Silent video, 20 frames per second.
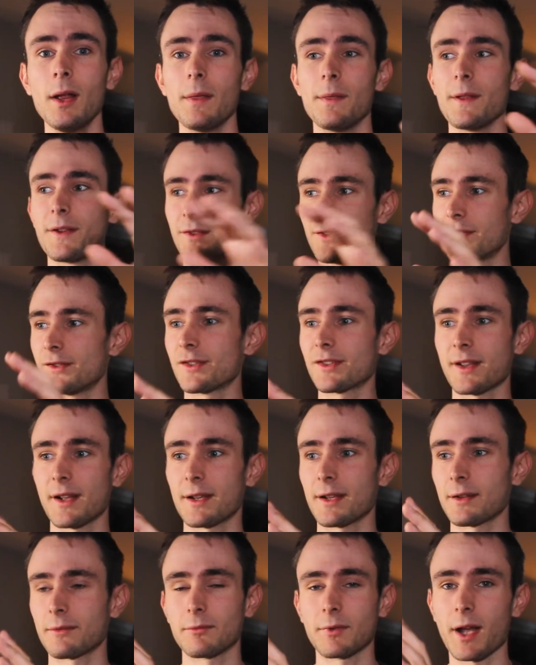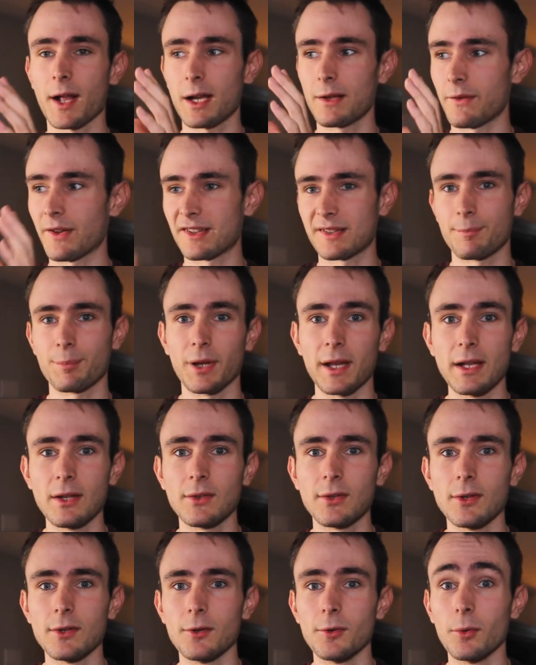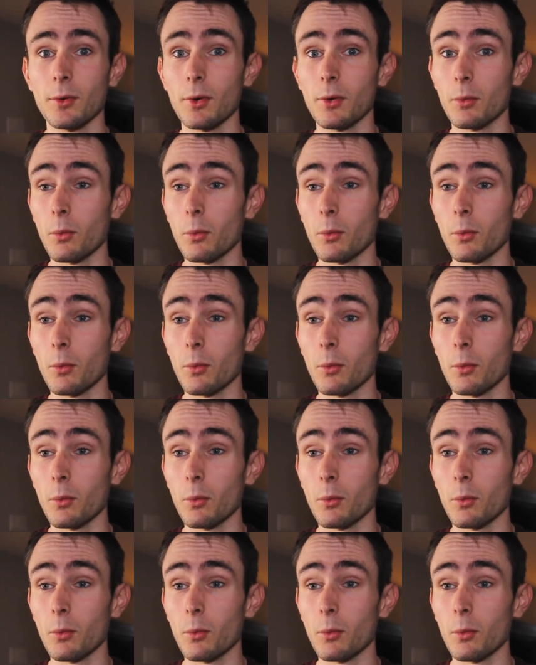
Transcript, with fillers: this is just kind of kind of explain to you